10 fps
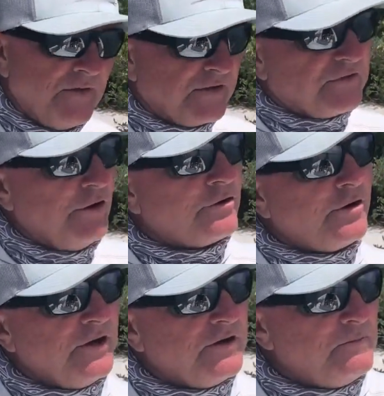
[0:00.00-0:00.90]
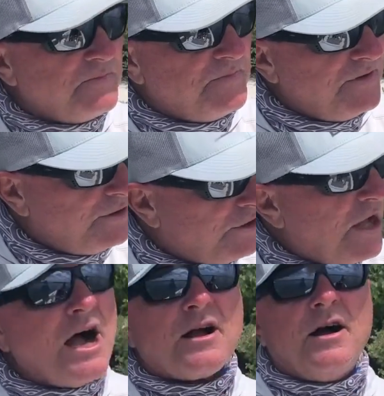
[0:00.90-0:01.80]
the snook are going to
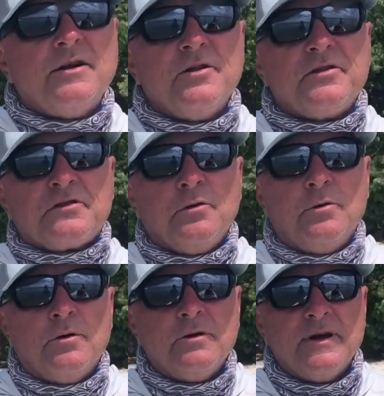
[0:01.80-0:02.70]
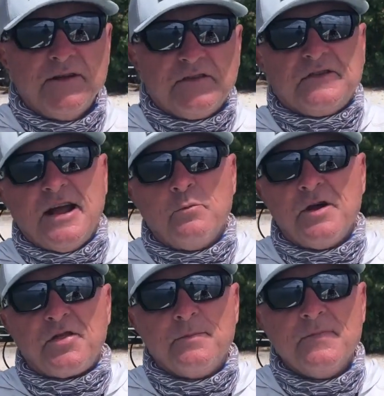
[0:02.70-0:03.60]
lock onto the school and stay
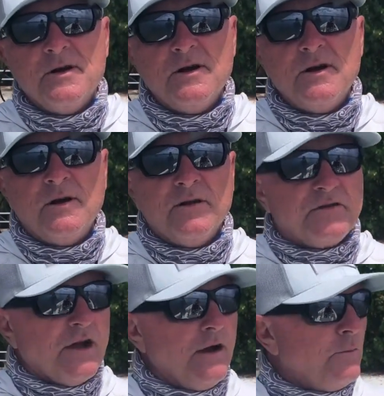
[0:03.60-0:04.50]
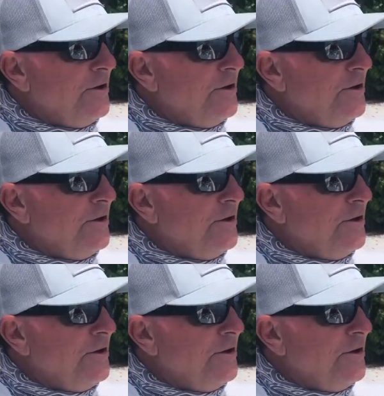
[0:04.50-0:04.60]
with them. So when